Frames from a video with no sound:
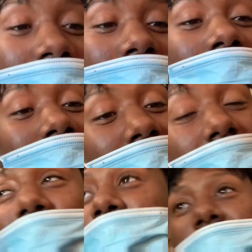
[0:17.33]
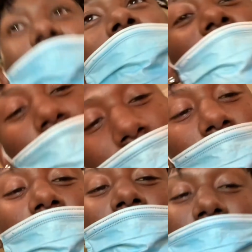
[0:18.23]
You know what I'm saying? Because we are a
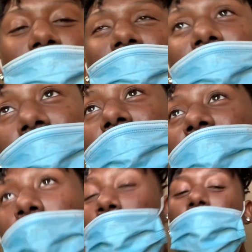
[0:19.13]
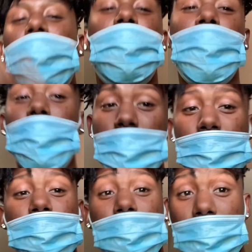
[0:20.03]
family. You know what I'm saying? We are a
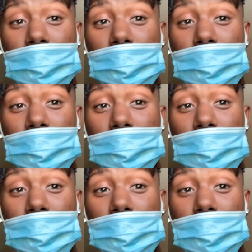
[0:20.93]
family.